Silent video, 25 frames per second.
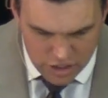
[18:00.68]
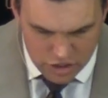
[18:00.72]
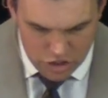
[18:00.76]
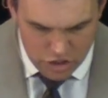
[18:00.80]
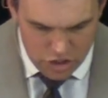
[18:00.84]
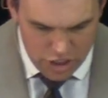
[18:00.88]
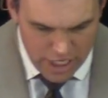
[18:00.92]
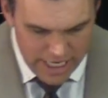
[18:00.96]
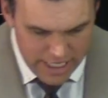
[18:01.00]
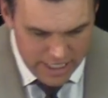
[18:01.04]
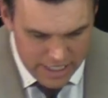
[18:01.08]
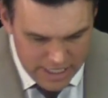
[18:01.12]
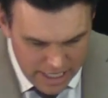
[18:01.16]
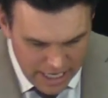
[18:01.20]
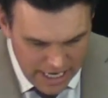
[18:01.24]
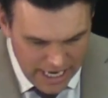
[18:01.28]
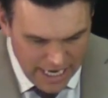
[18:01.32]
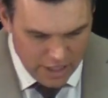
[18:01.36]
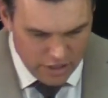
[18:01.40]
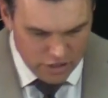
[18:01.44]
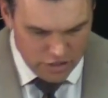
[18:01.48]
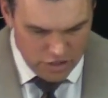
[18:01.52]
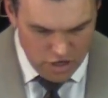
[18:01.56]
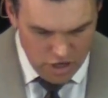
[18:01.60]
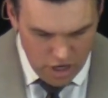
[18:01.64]

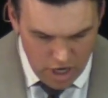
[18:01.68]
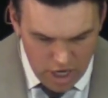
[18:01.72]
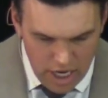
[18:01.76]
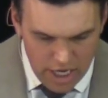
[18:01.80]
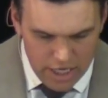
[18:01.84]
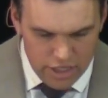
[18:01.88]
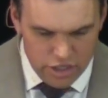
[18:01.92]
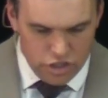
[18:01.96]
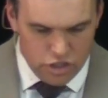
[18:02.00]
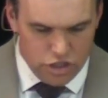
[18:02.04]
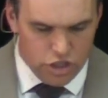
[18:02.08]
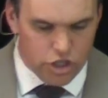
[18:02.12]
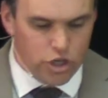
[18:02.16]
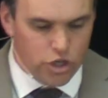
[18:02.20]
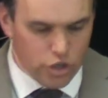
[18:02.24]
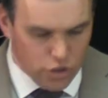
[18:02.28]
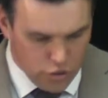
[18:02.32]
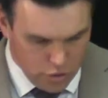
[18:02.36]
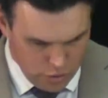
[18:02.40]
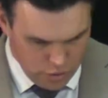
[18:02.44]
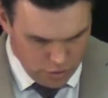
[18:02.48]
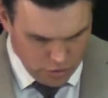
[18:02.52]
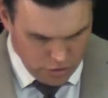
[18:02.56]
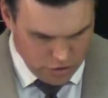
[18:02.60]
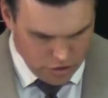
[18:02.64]
Gentiles, non
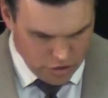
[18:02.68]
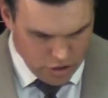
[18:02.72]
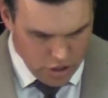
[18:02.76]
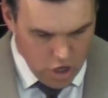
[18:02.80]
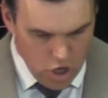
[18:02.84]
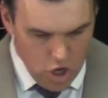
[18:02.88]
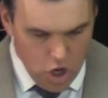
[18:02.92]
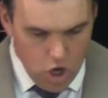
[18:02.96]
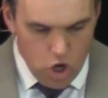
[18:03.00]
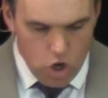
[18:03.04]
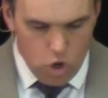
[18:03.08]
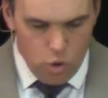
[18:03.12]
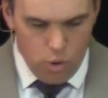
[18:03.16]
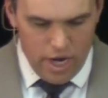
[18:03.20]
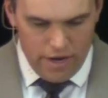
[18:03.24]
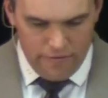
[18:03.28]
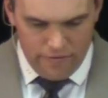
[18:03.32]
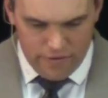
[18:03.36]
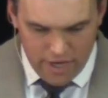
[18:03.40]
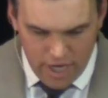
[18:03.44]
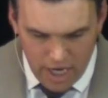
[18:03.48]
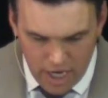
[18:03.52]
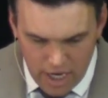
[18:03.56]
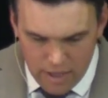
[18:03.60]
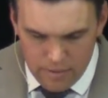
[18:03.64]
Jews, who have
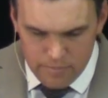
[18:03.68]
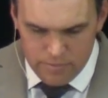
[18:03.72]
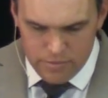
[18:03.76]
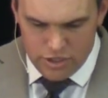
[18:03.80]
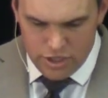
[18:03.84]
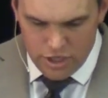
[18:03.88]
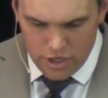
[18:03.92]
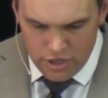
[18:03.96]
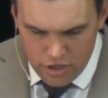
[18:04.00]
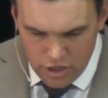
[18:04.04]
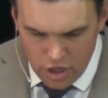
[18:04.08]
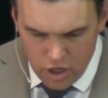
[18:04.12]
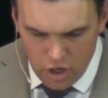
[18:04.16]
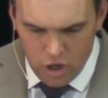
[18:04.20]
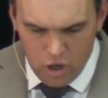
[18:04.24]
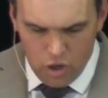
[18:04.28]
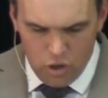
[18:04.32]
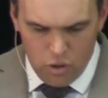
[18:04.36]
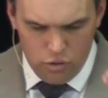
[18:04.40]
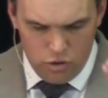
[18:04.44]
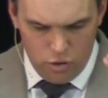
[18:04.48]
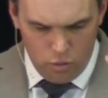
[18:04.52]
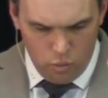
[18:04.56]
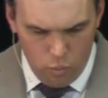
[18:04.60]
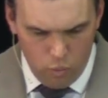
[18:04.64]
come to
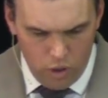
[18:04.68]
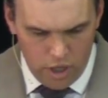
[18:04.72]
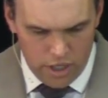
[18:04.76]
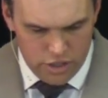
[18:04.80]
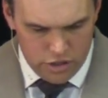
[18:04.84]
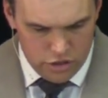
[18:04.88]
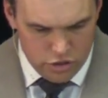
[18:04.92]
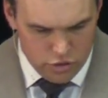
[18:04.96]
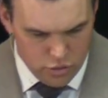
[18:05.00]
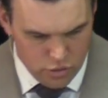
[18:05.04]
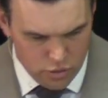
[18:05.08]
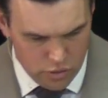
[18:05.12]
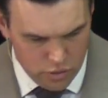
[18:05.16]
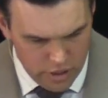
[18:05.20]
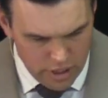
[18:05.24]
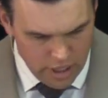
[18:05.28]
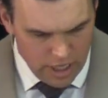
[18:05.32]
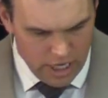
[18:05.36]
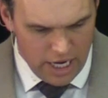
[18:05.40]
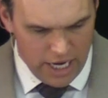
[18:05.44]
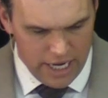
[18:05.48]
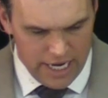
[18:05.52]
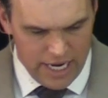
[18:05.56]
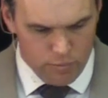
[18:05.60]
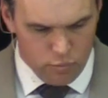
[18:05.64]
know the one true
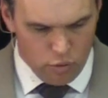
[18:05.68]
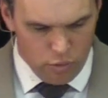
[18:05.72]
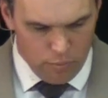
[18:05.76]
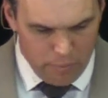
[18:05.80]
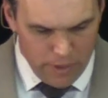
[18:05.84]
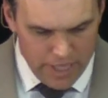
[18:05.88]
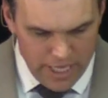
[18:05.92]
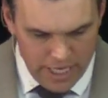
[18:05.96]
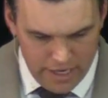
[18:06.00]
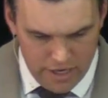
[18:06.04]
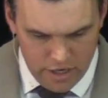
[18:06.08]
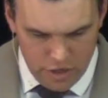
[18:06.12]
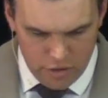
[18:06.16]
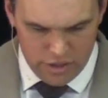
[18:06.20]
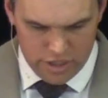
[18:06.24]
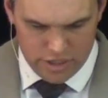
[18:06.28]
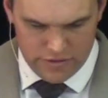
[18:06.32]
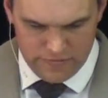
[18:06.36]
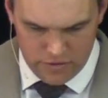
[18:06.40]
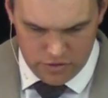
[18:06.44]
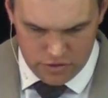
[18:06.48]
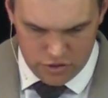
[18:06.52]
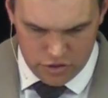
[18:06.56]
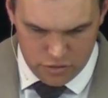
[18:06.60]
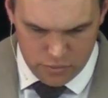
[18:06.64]
God and will be, notice
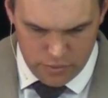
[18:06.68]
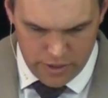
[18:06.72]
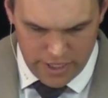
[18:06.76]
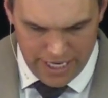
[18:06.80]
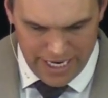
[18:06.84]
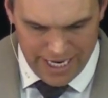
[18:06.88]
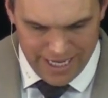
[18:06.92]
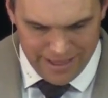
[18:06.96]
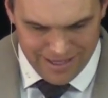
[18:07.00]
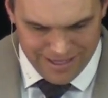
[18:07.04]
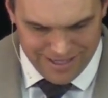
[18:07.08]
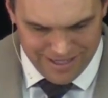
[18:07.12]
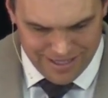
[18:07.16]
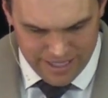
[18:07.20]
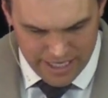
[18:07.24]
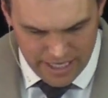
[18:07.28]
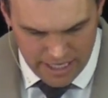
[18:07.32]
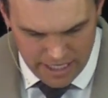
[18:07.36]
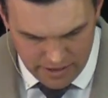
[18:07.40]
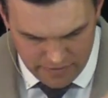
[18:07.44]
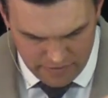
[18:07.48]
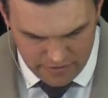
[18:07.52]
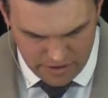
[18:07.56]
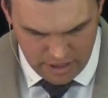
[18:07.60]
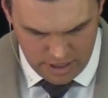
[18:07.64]
verse 3, in the
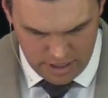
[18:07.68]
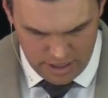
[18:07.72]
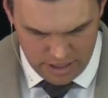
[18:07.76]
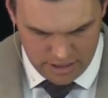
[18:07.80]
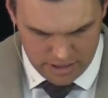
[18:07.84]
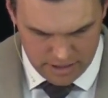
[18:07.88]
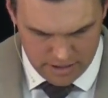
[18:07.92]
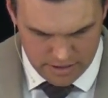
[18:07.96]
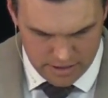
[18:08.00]
city of God.